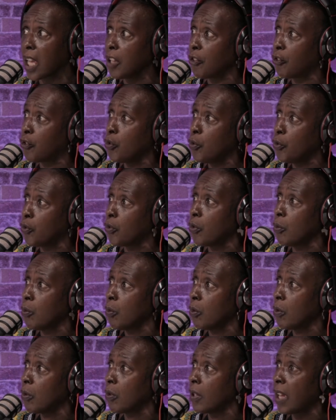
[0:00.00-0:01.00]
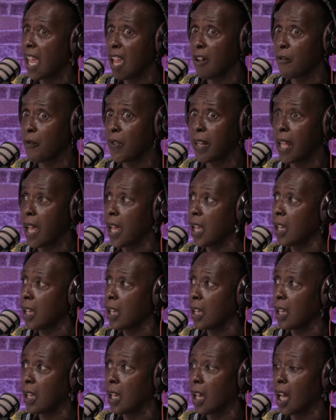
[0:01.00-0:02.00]
you too. Every day.
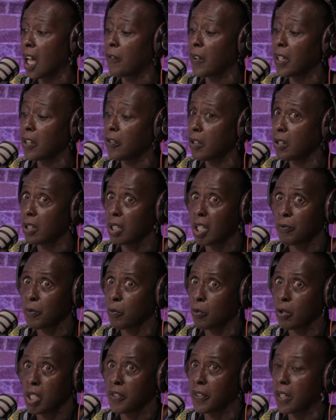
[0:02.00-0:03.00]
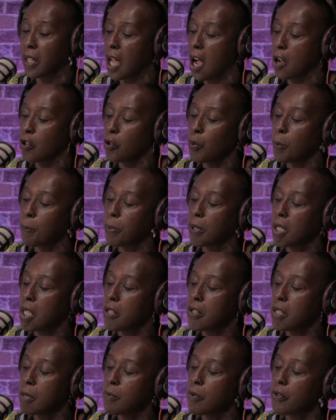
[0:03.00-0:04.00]
I've started having all these encounters with police
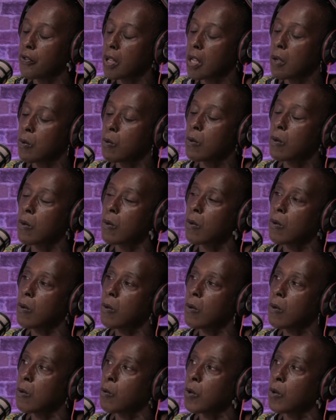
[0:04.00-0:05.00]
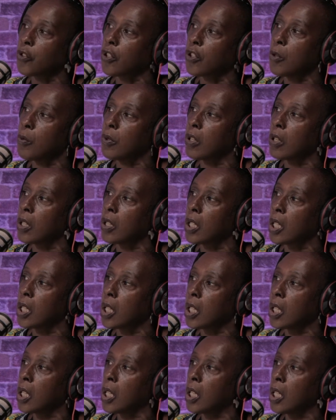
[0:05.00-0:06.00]
and I'm just like, whoa, what's going on here?
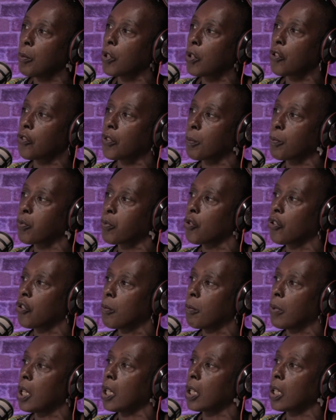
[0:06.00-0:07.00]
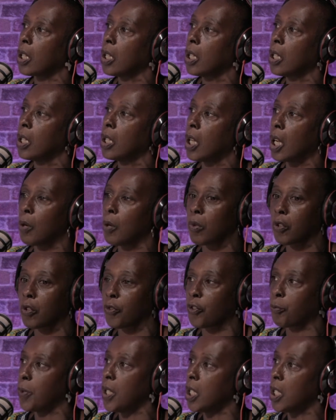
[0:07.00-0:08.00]
Because I'm pushing back. And I'm
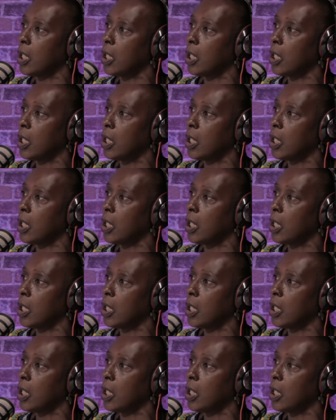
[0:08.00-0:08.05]
speaking.